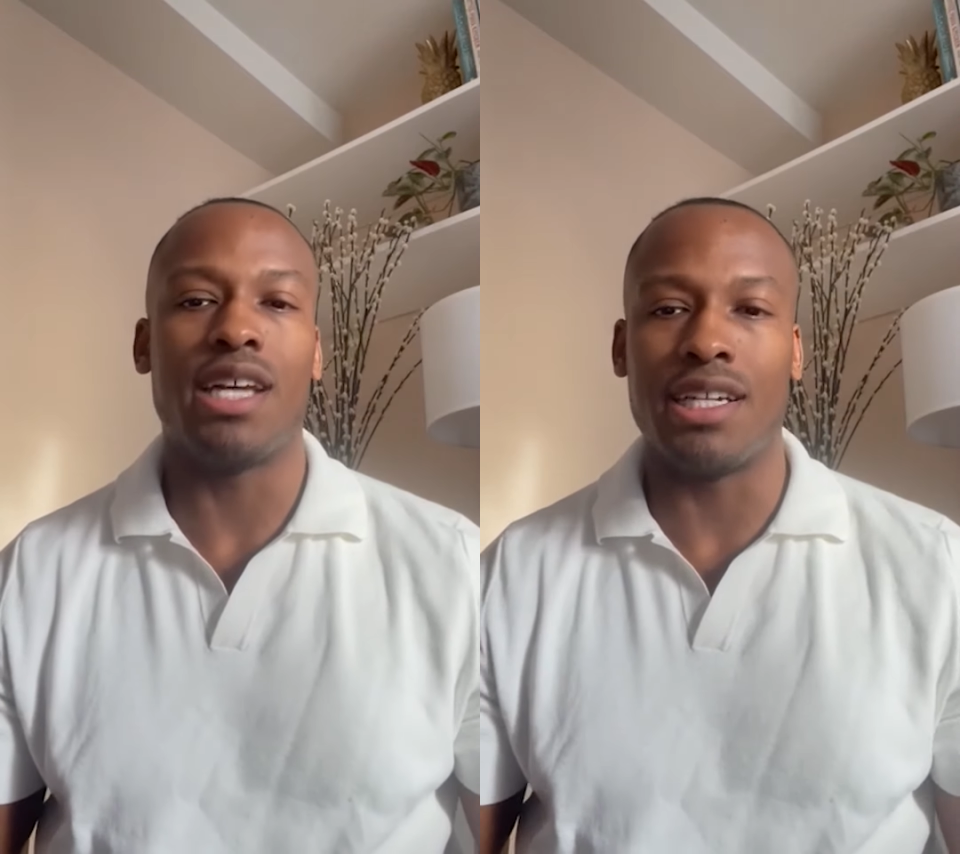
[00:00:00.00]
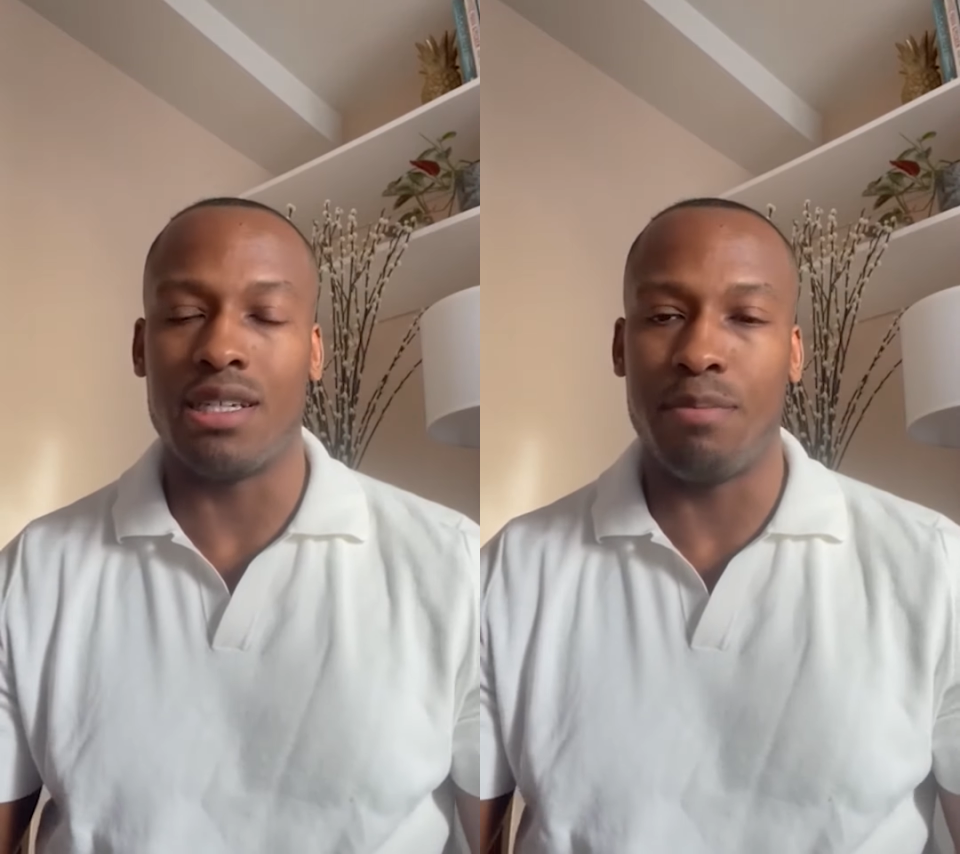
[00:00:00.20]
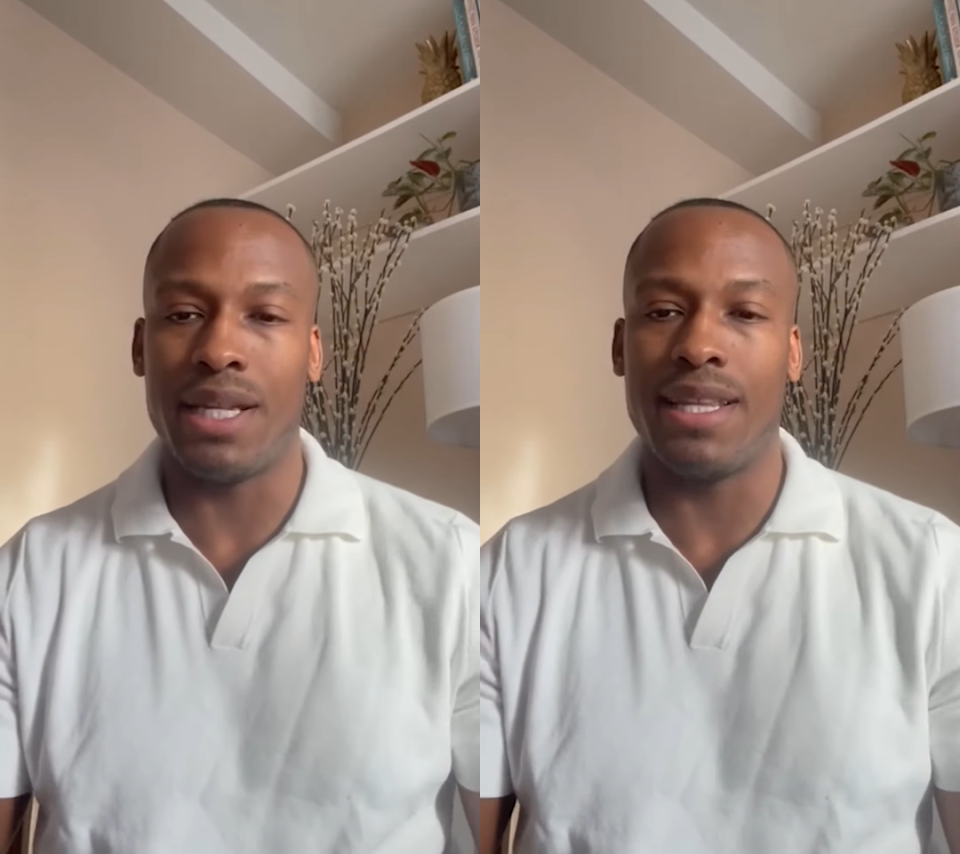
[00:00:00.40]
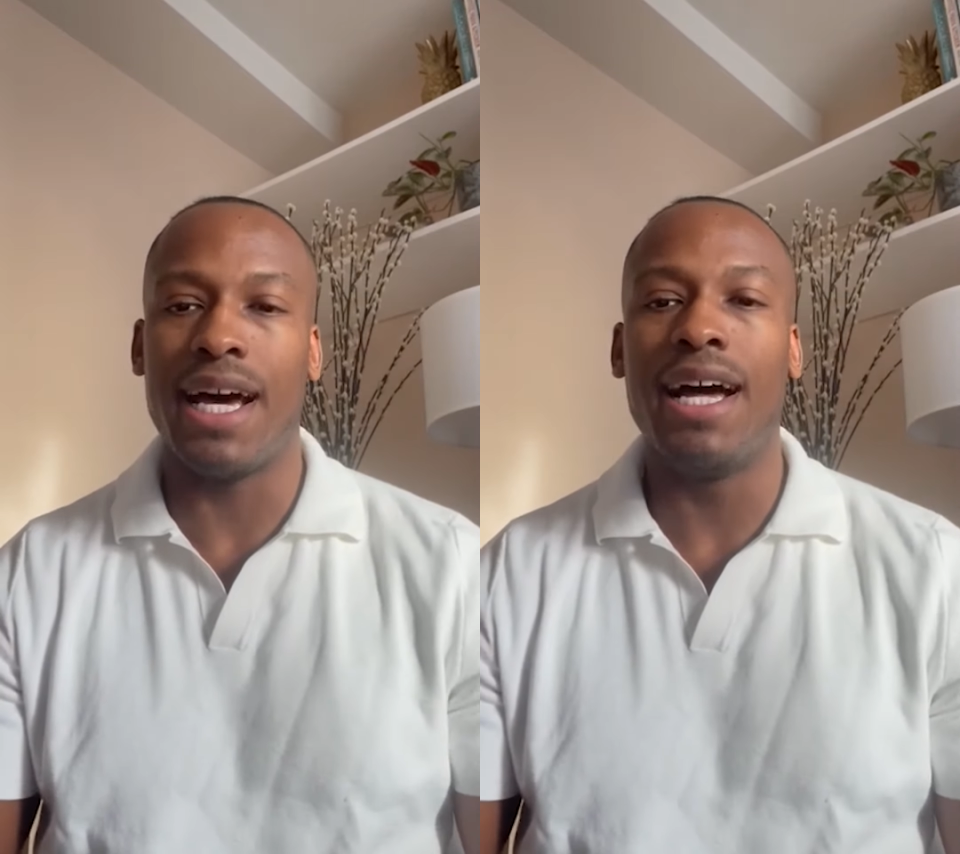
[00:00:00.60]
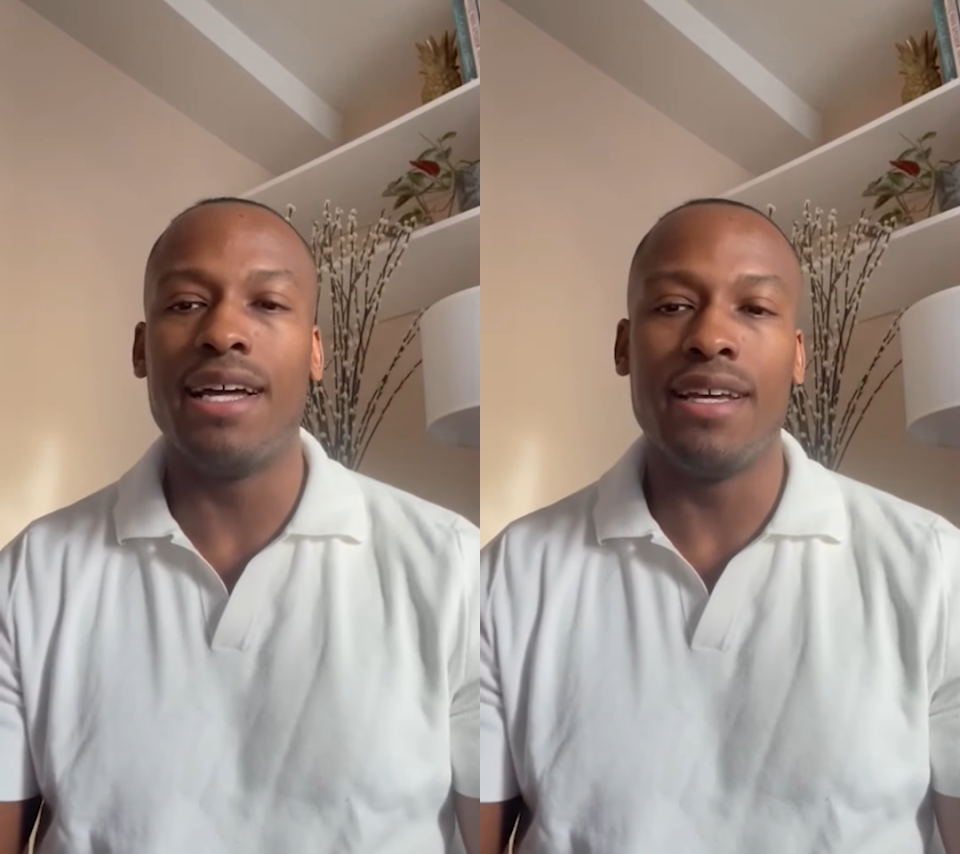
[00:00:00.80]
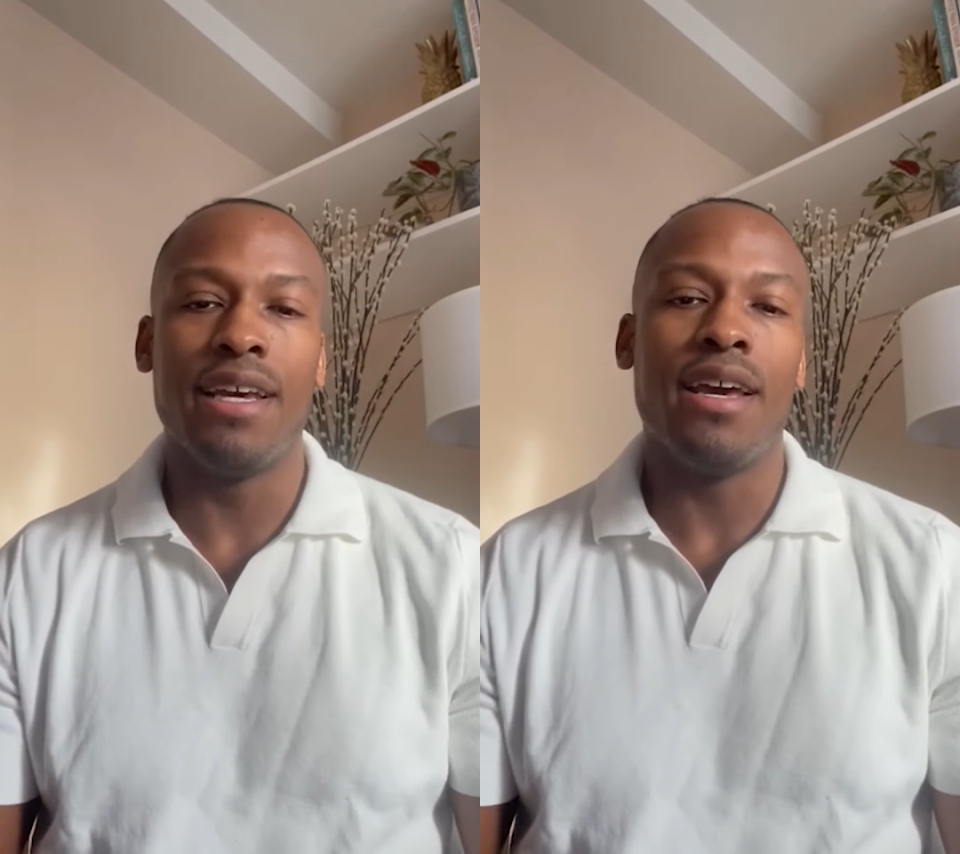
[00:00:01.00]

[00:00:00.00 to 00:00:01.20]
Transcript: to underpin that,